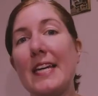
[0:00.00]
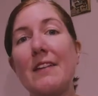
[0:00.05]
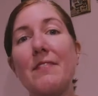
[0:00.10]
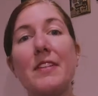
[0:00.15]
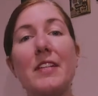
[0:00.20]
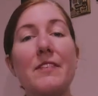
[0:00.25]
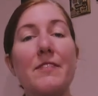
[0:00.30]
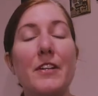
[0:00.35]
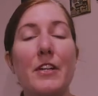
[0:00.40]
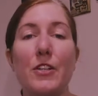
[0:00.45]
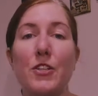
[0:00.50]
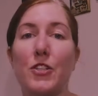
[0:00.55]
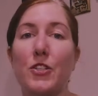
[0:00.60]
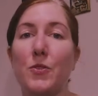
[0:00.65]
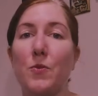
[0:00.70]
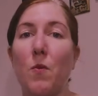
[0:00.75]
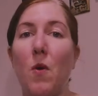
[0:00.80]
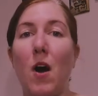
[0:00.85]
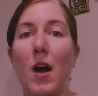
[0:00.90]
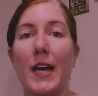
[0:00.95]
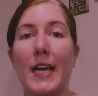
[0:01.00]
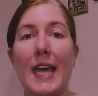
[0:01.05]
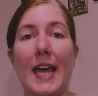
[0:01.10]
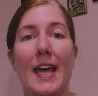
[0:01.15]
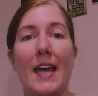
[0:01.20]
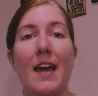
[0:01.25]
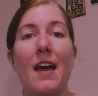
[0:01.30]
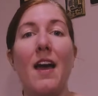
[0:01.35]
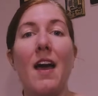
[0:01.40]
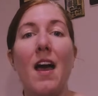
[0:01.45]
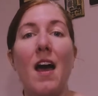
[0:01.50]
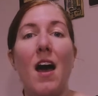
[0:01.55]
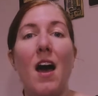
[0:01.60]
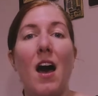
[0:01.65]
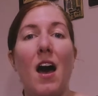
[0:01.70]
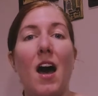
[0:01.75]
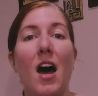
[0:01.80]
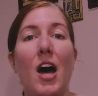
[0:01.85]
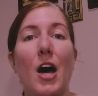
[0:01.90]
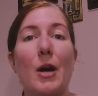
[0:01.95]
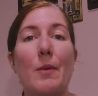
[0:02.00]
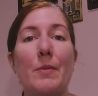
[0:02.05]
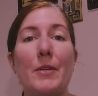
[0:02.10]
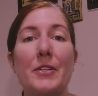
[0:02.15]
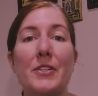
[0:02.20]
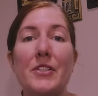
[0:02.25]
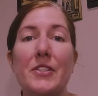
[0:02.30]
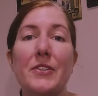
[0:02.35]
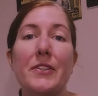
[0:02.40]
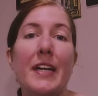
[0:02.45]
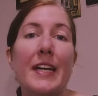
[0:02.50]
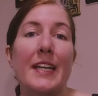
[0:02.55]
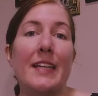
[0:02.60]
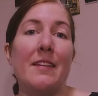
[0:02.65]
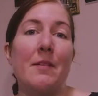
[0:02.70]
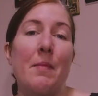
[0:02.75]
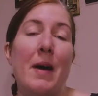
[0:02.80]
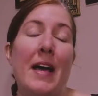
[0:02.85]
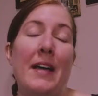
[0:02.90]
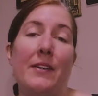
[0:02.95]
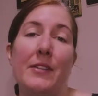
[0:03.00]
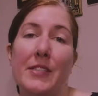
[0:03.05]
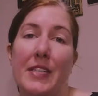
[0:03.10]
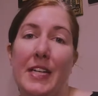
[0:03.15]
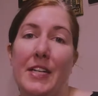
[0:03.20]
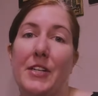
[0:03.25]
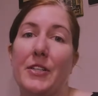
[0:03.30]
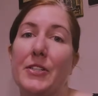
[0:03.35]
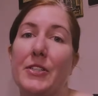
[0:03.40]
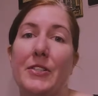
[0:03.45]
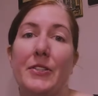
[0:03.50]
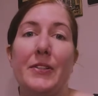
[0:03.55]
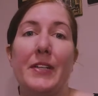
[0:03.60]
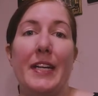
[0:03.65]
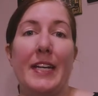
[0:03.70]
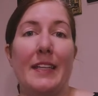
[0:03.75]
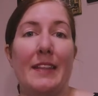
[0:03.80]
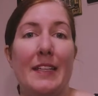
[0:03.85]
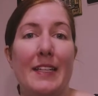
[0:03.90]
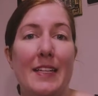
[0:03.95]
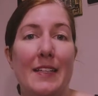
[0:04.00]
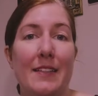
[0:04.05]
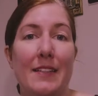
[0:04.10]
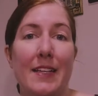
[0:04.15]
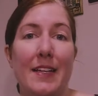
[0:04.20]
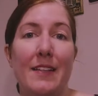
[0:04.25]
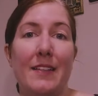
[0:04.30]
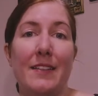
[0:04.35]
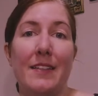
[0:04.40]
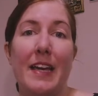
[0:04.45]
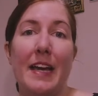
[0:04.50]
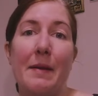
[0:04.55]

Even if you're just walking, you're still getting the miles in, you're still getting the distance.